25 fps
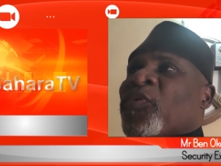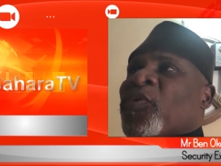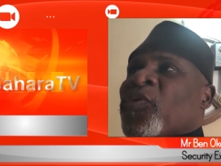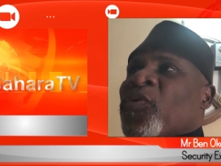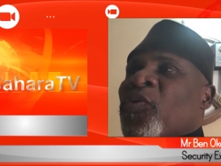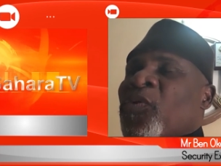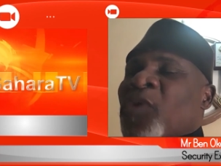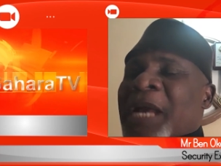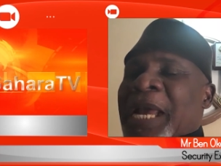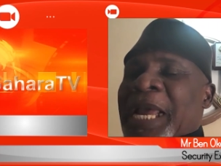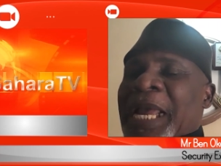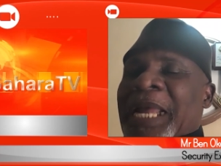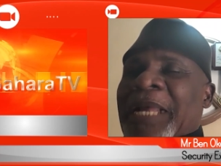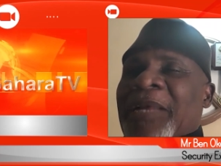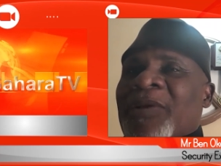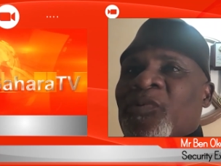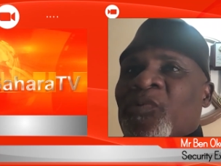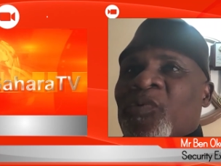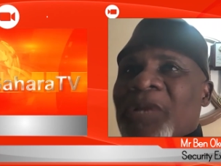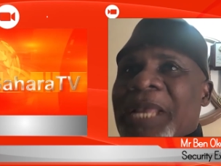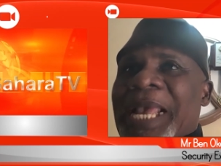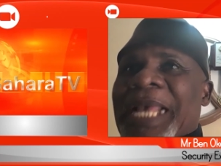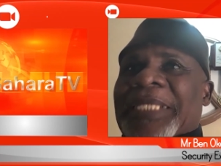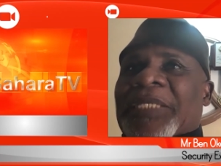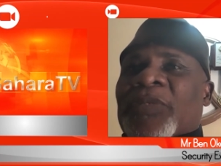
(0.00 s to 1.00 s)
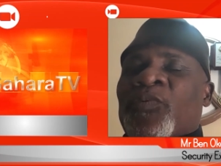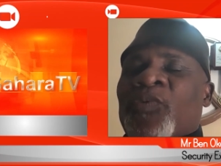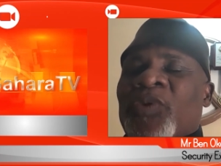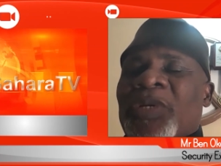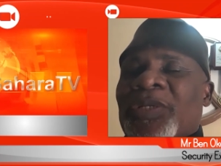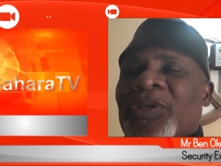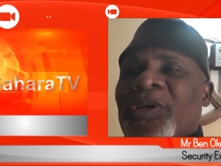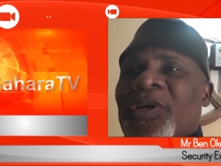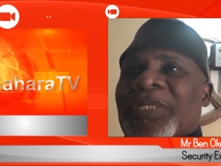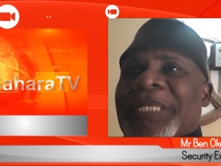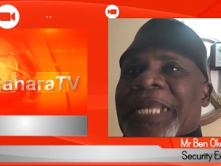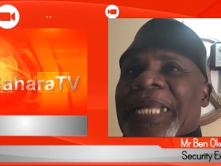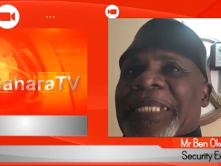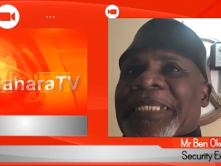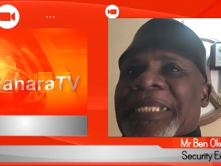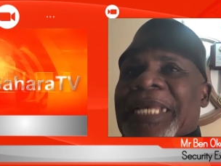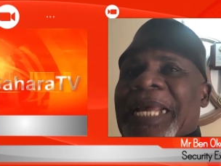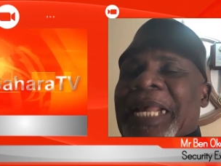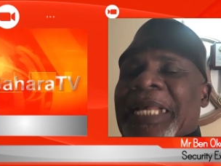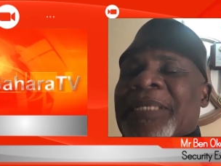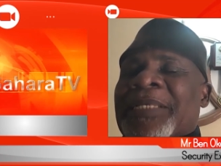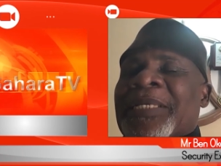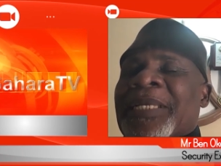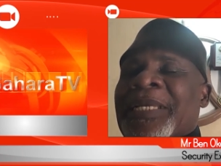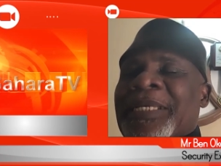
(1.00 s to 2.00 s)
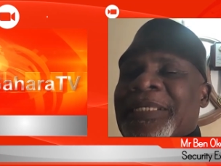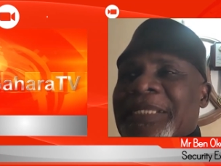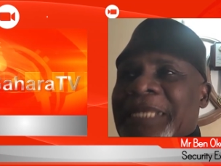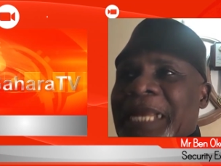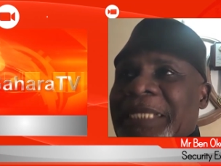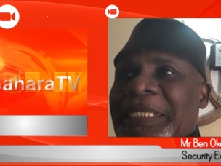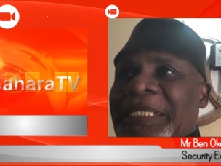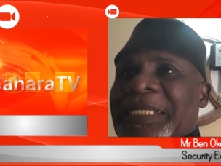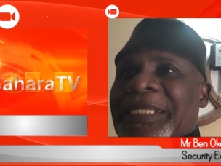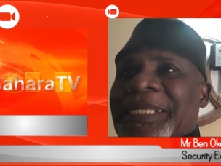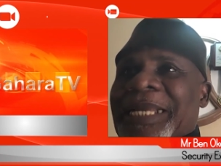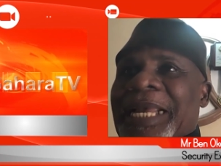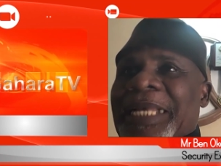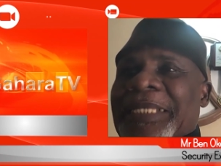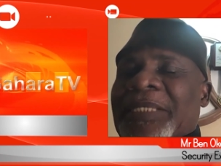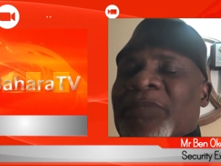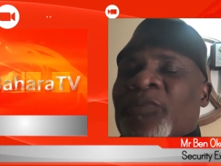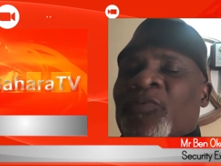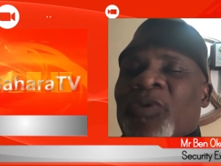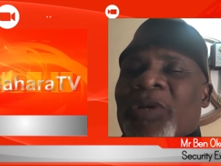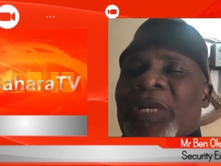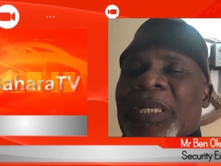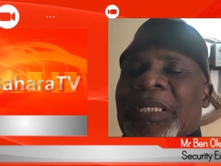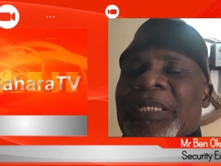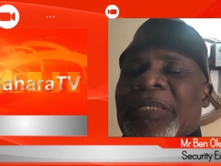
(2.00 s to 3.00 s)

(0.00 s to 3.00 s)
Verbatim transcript: Well, yes, we know that the Nigerians will,